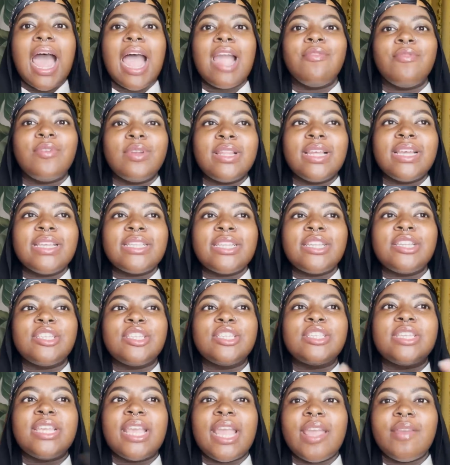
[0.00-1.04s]
I realized that it
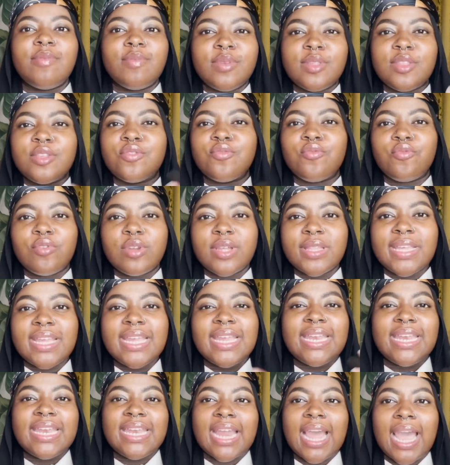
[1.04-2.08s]
just gave me this
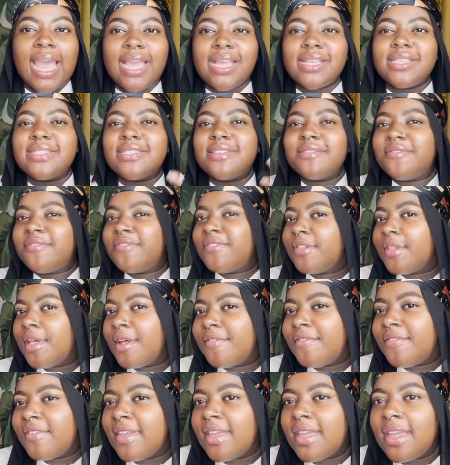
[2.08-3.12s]
really nice,
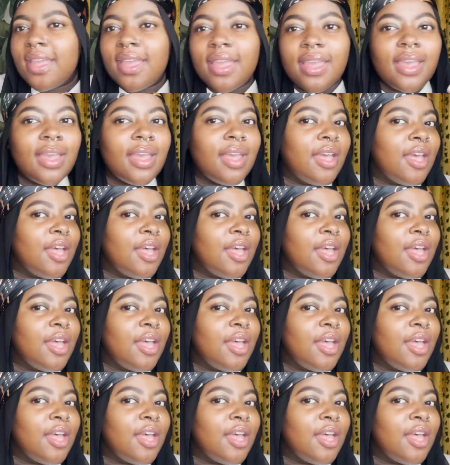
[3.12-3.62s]
fluffy